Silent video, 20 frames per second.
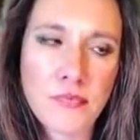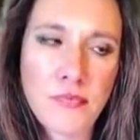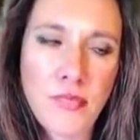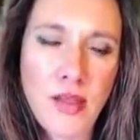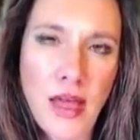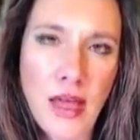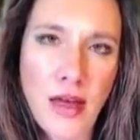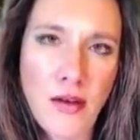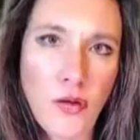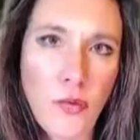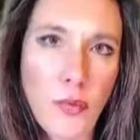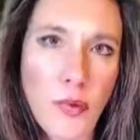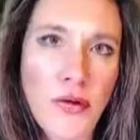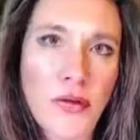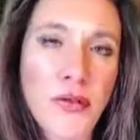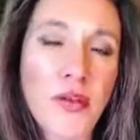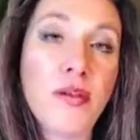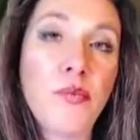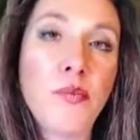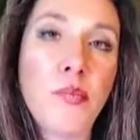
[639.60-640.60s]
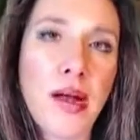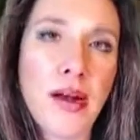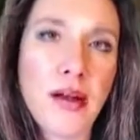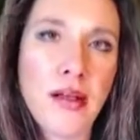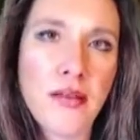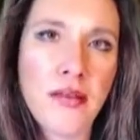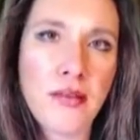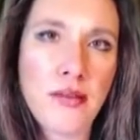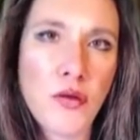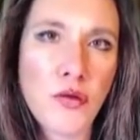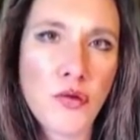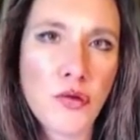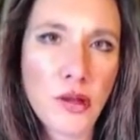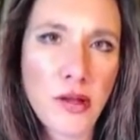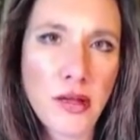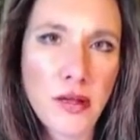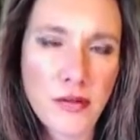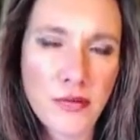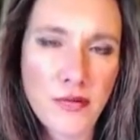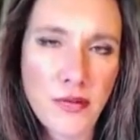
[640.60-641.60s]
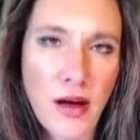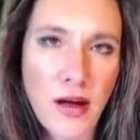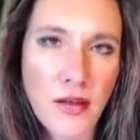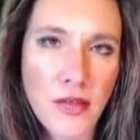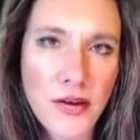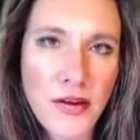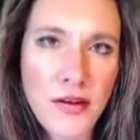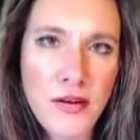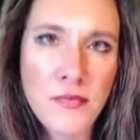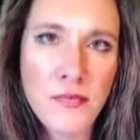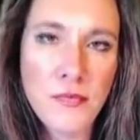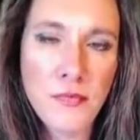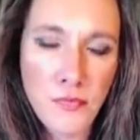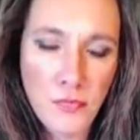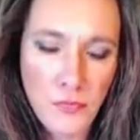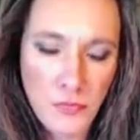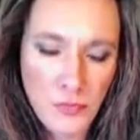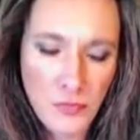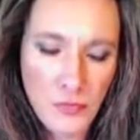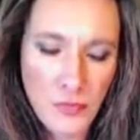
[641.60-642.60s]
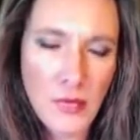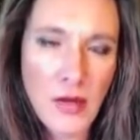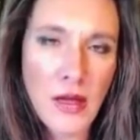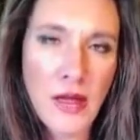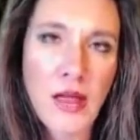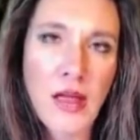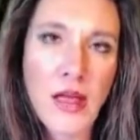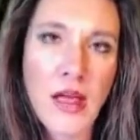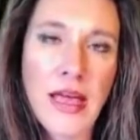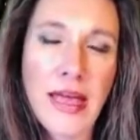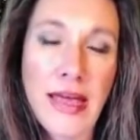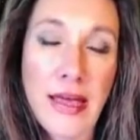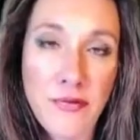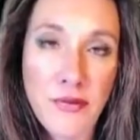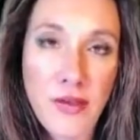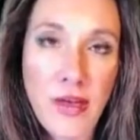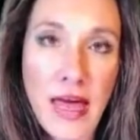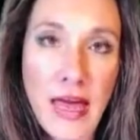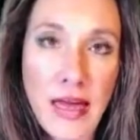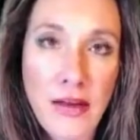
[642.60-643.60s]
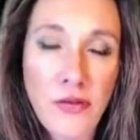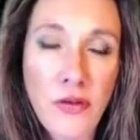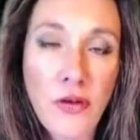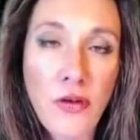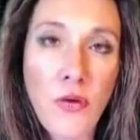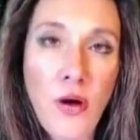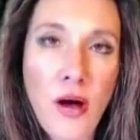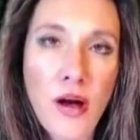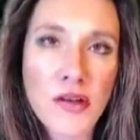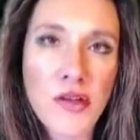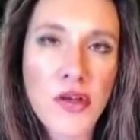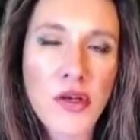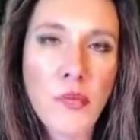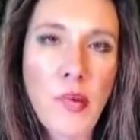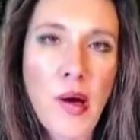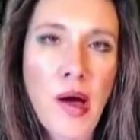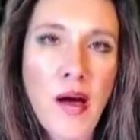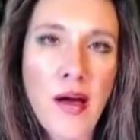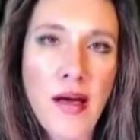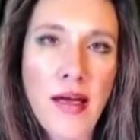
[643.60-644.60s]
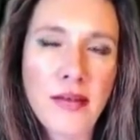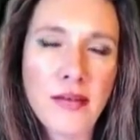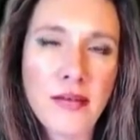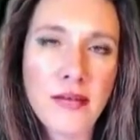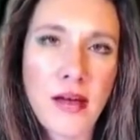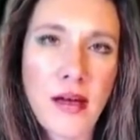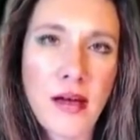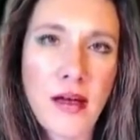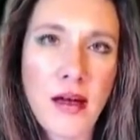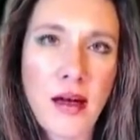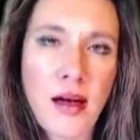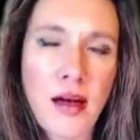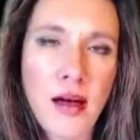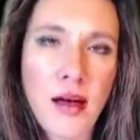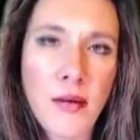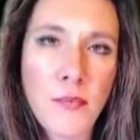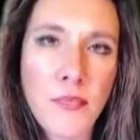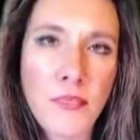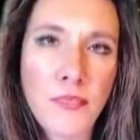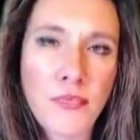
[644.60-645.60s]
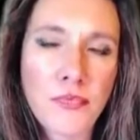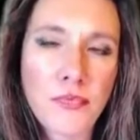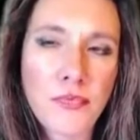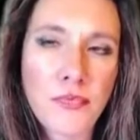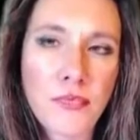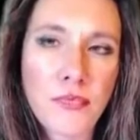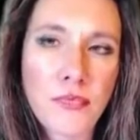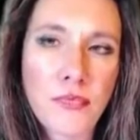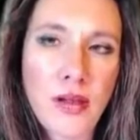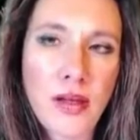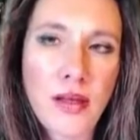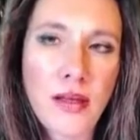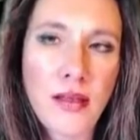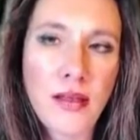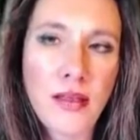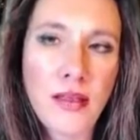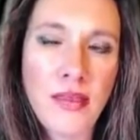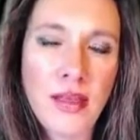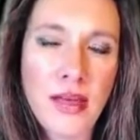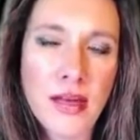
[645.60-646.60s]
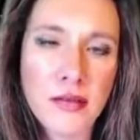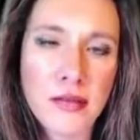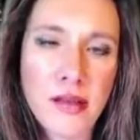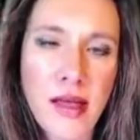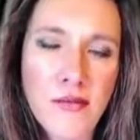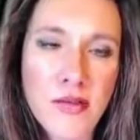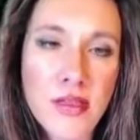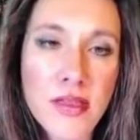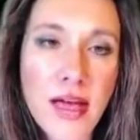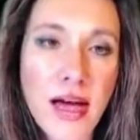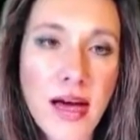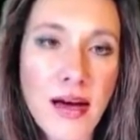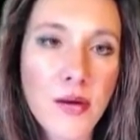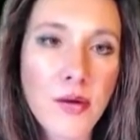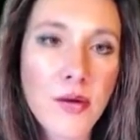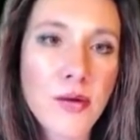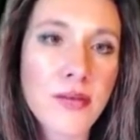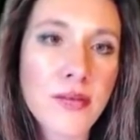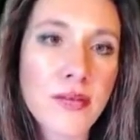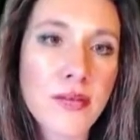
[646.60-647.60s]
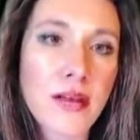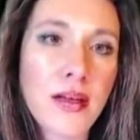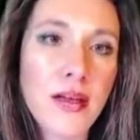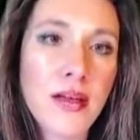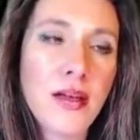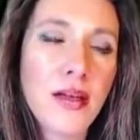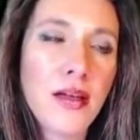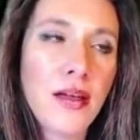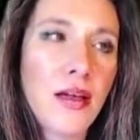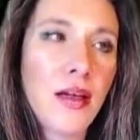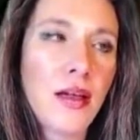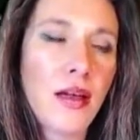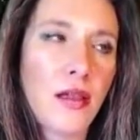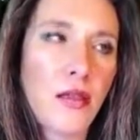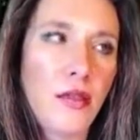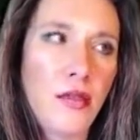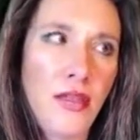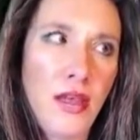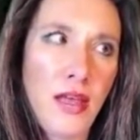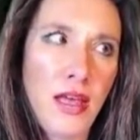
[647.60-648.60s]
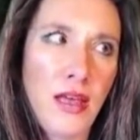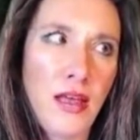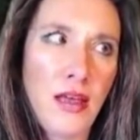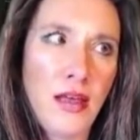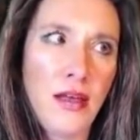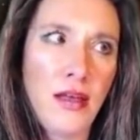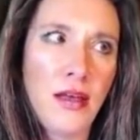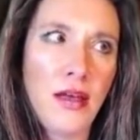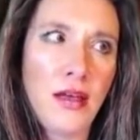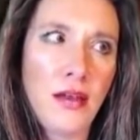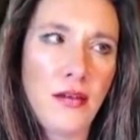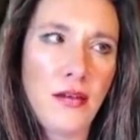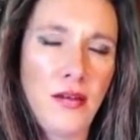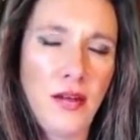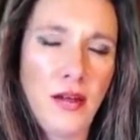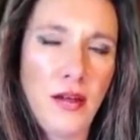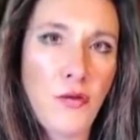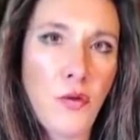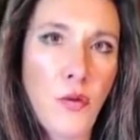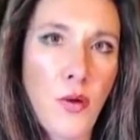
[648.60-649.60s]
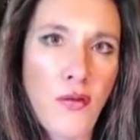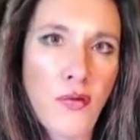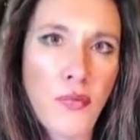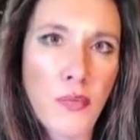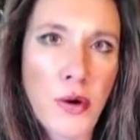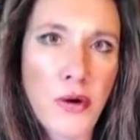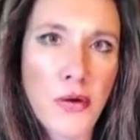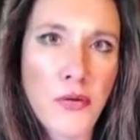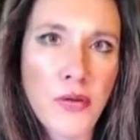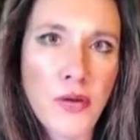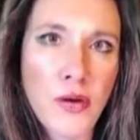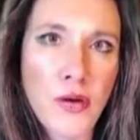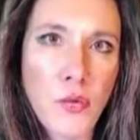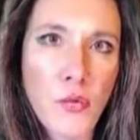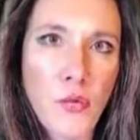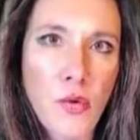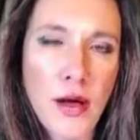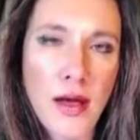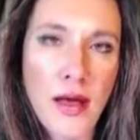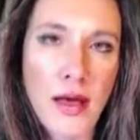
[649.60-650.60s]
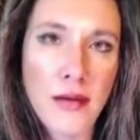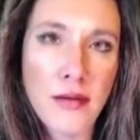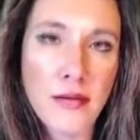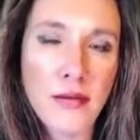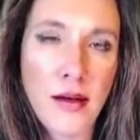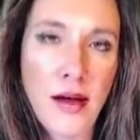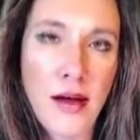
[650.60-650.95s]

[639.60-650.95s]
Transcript: Ketu person, but it's usually the father. If Ketu occupies the 11th house, the D12 person was